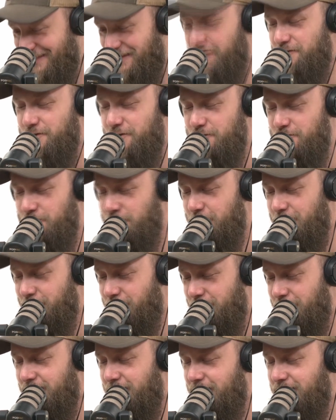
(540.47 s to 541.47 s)
those are two
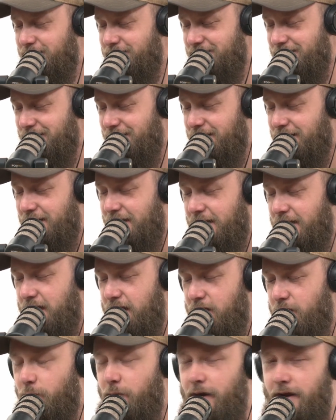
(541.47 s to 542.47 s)
different things.
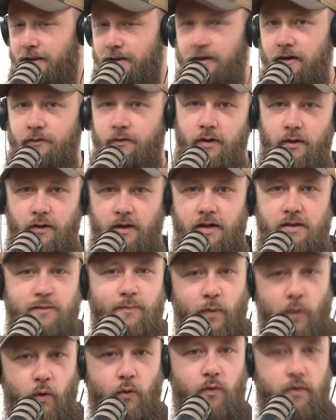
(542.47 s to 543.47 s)
But I love that you guys
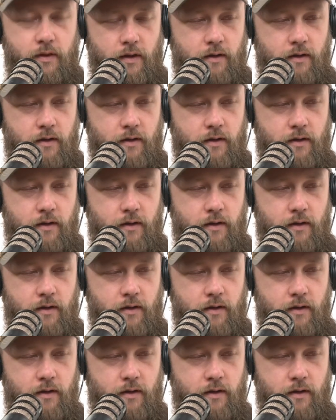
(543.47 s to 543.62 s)
both